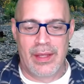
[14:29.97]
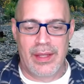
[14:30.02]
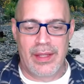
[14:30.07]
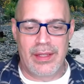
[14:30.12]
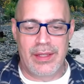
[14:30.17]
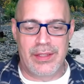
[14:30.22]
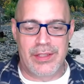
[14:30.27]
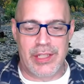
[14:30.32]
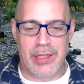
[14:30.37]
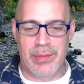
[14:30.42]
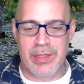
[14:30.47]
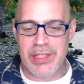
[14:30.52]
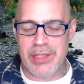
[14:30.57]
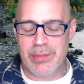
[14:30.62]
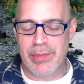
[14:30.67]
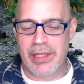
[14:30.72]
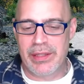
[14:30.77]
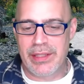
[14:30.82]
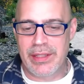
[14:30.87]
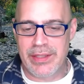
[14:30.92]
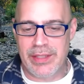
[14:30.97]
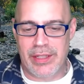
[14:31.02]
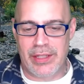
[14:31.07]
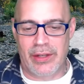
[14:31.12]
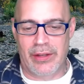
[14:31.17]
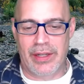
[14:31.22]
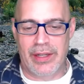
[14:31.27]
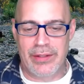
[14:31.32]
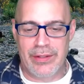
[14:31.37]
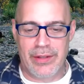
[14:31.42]
Hey, Jimmy Smith, how's it
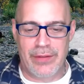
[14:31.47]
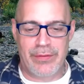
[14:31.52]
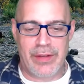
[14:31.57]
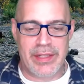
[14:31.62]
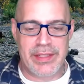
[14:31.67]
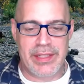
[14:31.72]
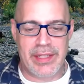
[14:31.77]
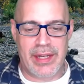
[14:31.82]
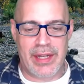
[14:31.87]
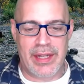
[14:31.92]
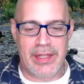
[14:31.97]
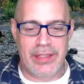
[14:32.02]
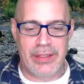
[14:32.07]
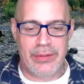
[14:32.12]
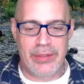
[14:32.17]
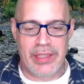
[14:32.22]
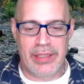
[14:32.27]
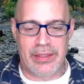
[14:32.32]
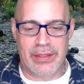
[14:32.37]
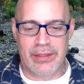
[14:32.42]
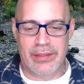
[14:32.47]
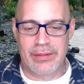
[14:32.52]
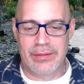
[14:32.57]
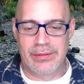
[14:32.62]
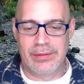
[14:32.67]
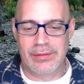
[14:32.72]
going? I don't know if I said hi to you either.